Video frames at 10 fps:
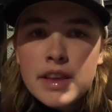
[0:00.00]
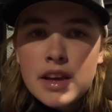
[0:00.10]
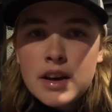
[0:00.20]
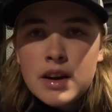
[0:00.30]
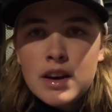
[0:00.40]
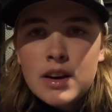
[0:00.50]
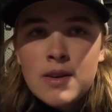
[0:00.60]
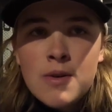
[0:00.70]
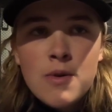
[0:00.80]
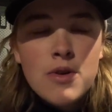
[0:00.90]

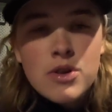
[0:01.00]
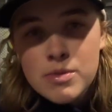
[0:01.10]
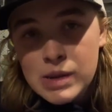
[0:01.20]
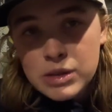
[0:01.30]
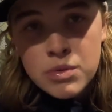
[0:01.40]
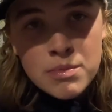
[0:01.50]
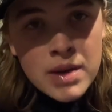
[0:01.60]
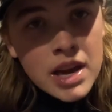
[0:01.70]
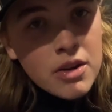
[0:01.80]
or my swim bait,